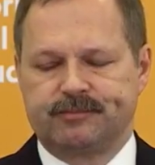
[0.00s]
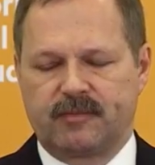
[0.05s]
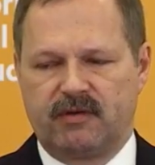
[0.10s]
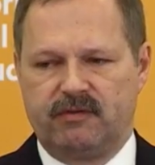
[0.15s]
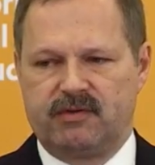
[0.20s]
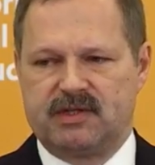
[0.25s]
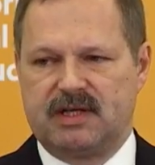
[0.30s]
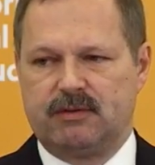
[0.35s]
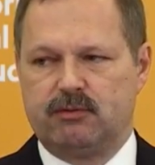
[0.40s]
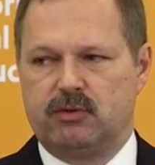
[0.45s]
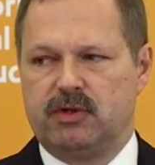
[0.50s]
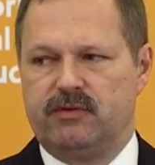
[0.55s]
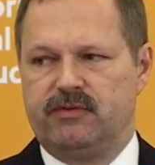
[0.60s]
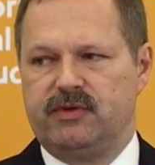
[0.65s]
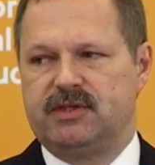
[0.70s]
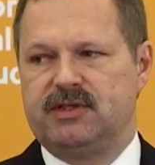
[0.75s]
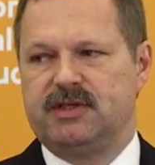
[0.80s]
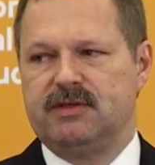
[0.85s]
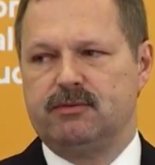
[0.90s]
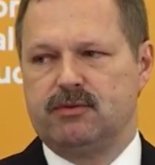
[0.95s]
to
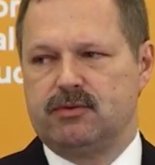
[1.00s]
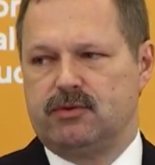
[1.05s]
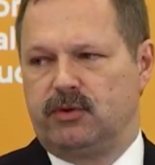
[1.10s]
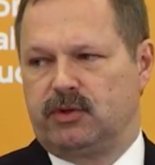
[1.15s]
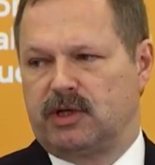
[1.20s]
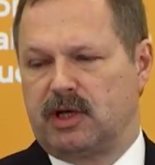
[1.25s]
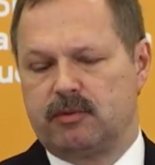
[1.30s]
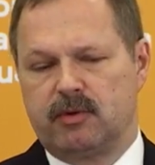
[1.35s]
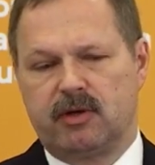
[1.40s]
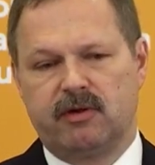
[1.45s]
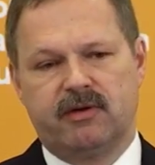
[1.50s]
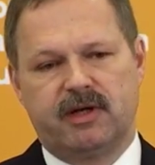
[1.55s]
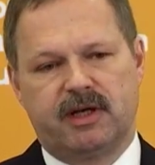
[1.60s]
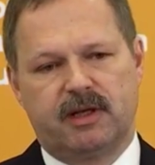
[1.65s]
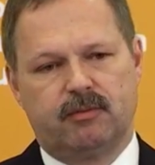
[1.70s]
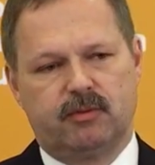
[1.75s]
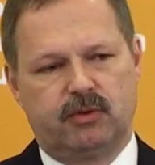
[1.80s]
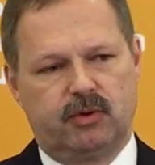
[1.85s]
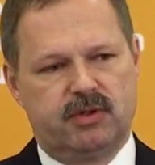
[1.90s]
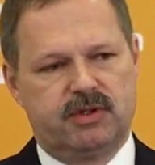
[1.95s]
sustain the
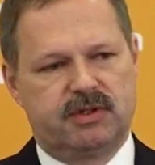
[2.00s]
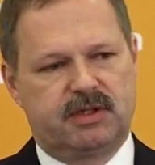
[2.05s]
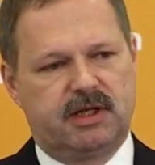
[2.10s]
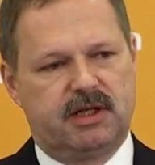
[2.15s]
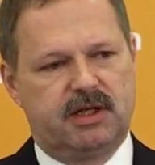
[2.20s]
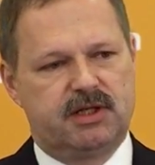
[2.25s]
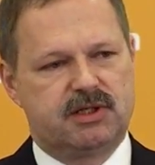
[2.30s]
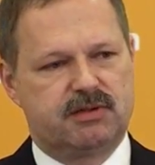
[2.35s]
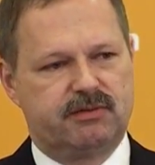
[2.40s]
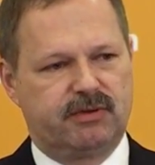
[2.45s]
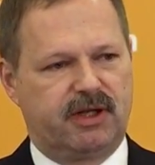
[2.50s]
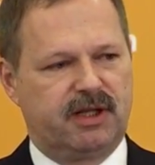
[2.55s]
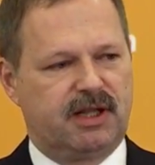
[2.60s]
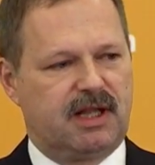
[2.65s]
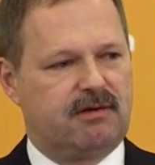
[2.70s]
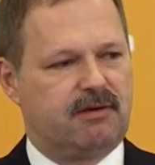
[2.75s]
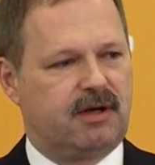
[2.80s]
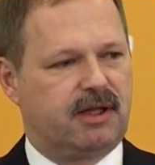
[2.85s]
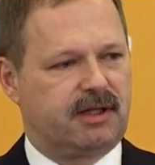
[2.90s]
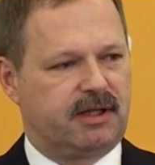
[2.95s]
flight.
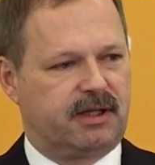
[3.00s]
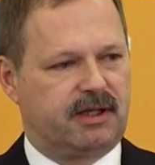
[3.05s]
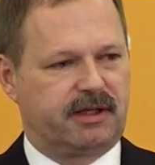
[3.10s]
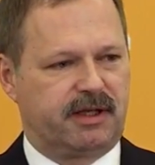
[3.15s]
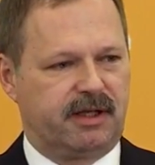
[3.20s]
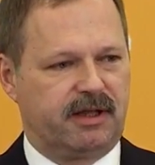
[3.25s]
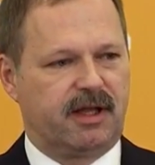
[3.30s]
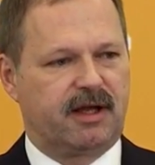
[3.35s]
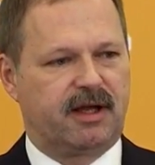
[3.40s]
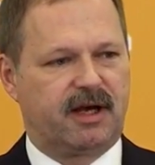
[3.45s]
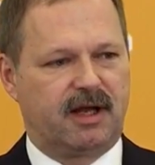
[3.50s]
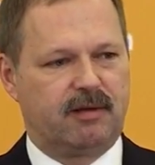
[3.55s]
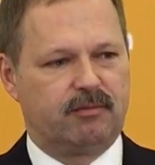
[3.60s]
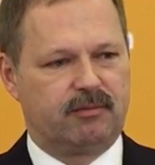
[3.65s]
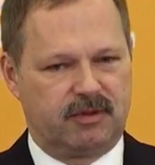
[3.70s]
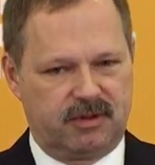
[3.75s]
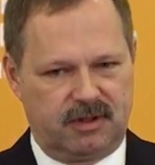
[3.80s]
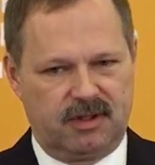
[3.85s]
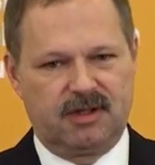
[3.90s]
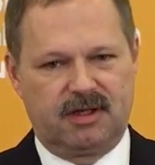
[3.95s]
And then
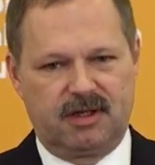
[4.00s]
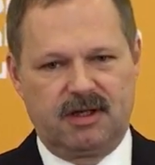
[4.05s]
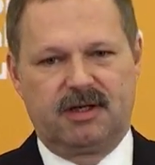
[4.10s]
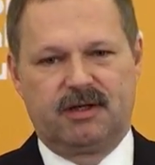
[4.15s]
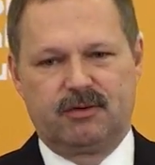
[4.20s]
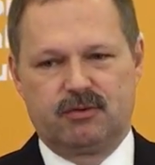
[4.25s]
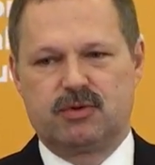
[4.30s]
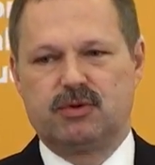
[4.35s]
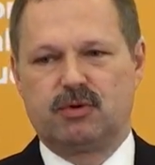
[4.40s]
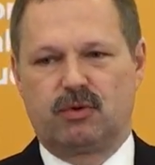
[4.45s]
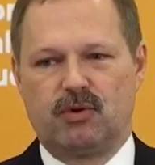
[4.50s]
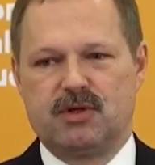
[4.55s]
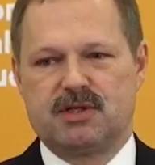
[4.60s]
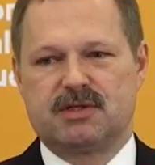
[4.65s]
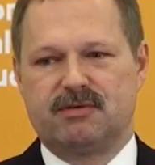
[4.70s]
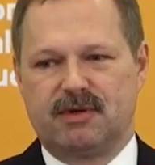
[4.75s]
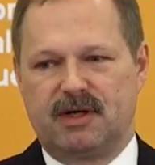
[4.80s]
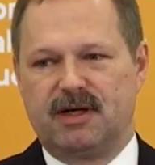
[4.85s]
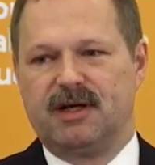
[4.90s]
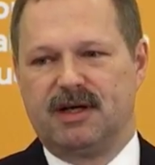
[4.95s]
the number of
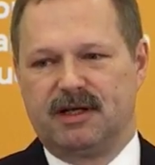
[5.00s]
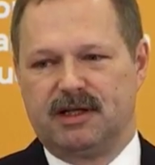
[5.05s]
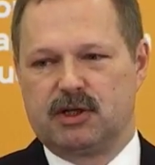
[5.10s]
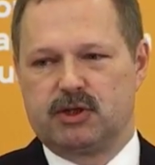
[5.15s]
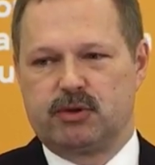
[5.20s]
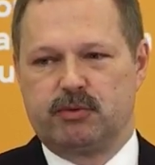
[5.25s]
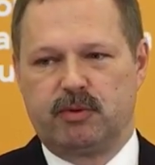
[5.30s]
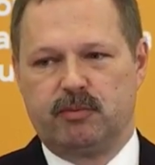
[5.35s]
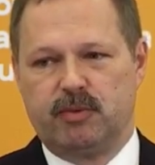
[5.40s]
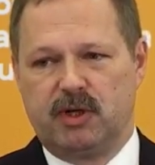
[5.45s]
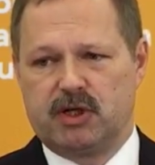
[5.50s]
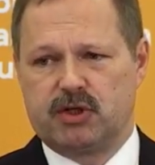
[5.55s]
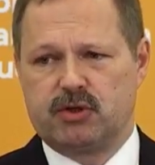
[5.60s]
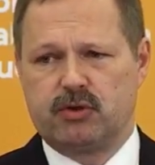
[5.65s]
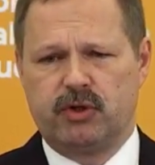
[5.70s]
kilowatts per